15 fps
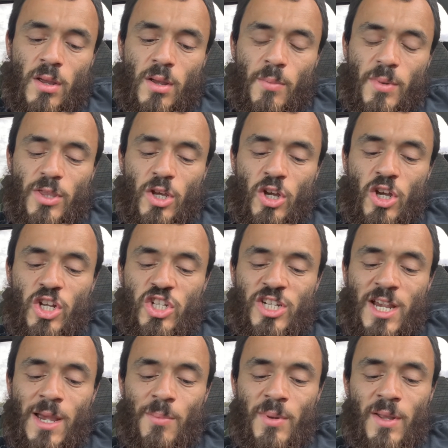But the good
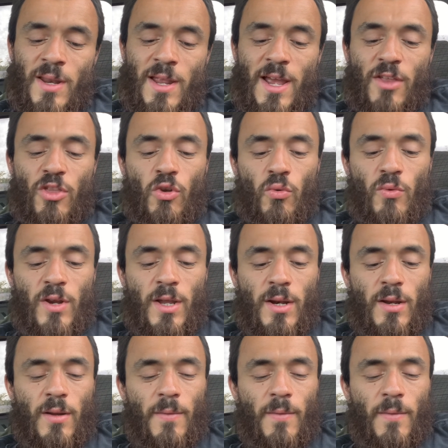champion Ethelred,